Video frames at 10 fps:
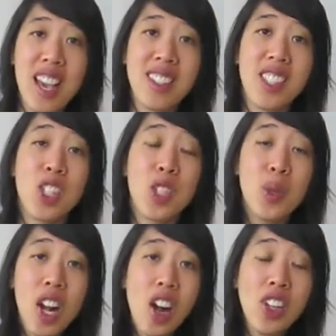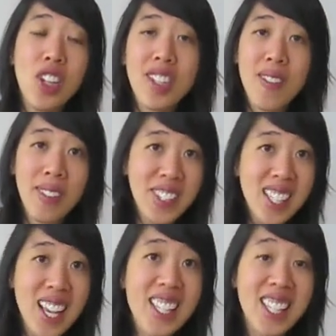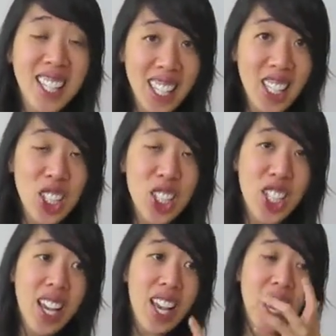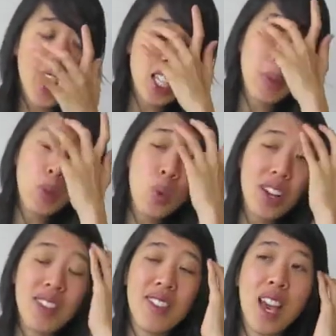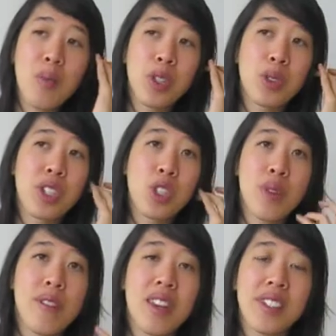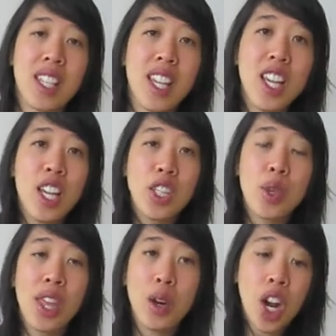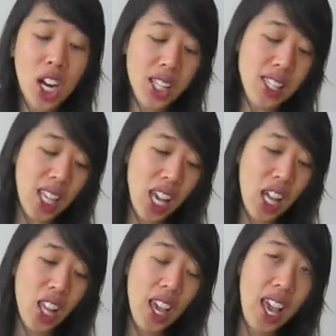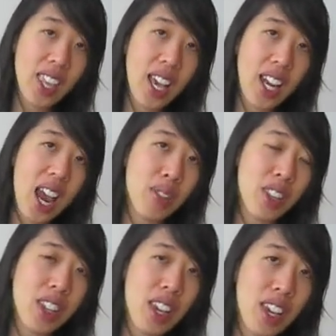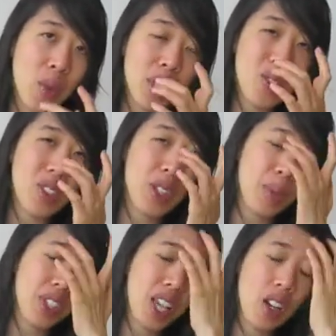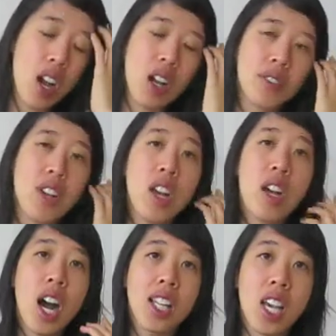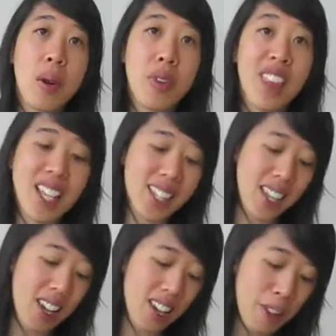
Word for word: Yes, $2.50 each except one of them, which was 350. So they were on sale, and then everything was 50% off on top of that sale.